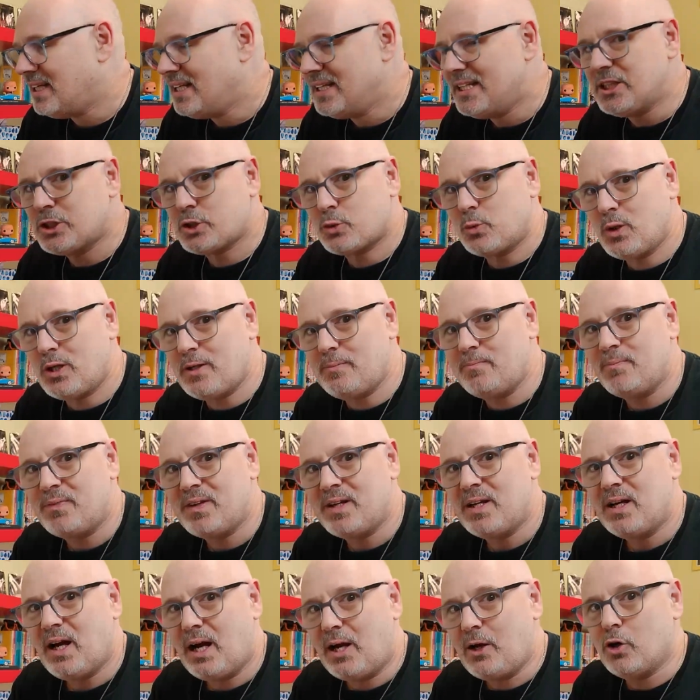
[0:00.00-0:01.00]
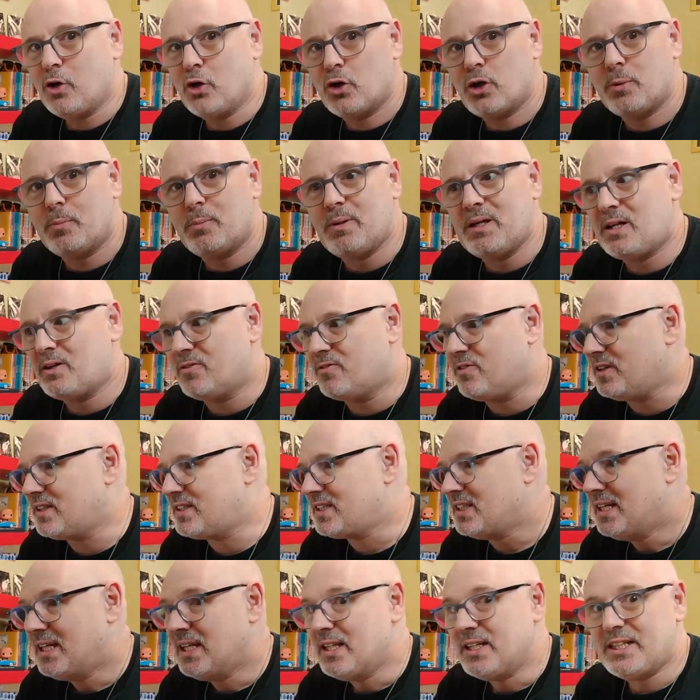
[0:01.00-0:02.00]
This one, I heard a bit of
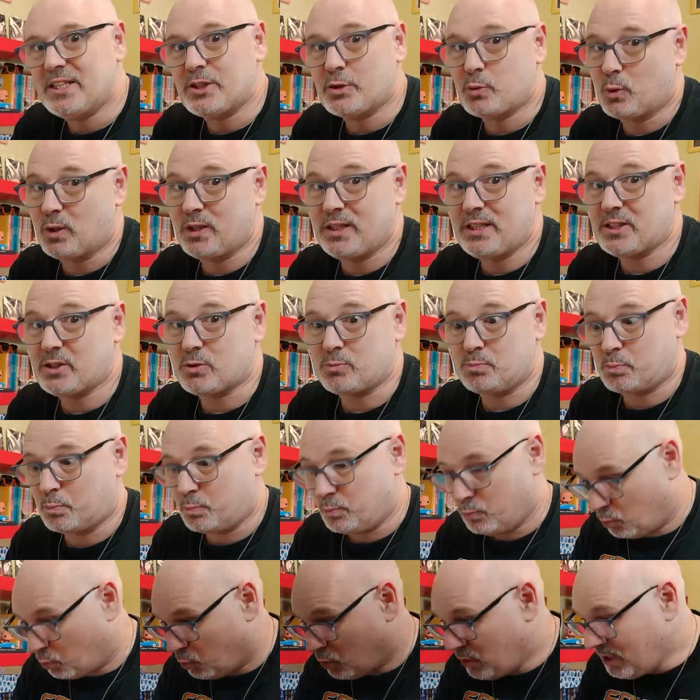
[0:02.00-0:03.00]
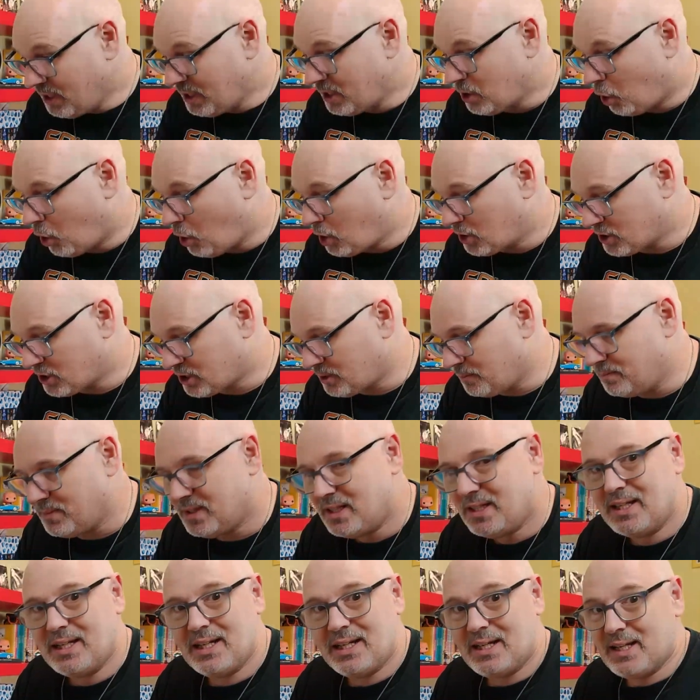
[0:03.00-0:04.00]
it. This one is really awesome.
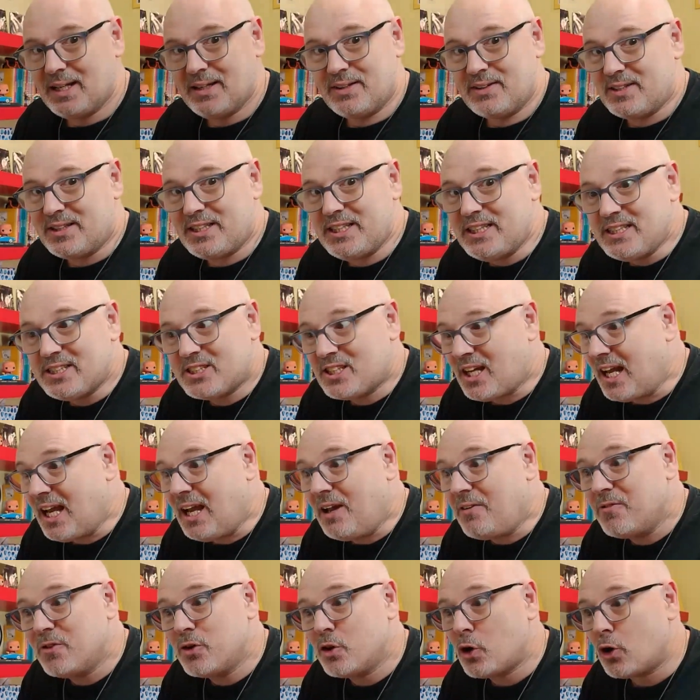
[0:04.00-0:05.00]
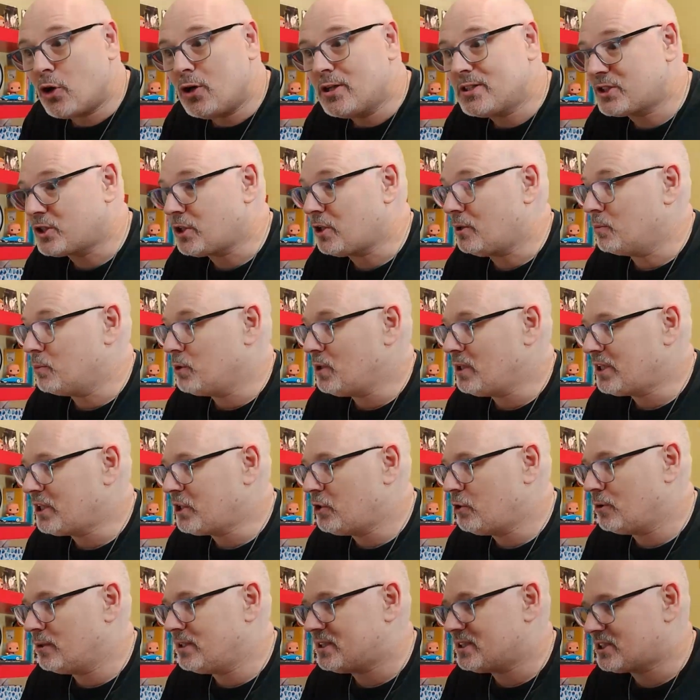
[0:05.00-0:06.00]
These I haven't heard, so I'm really
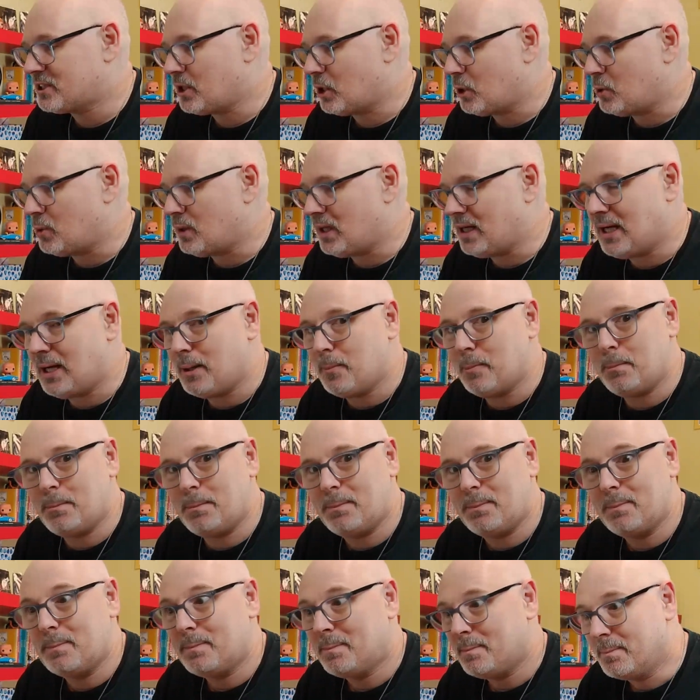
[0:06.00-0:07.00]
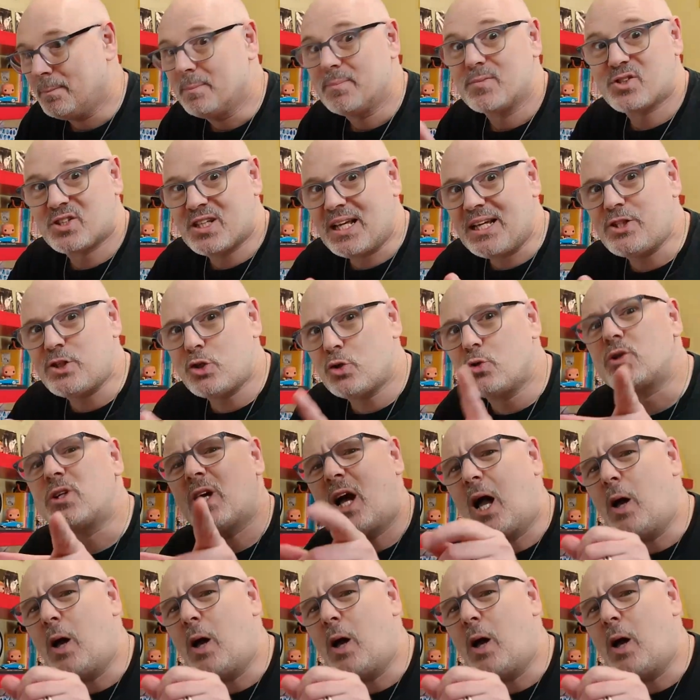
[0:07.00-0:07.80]
curious. So stay tuned.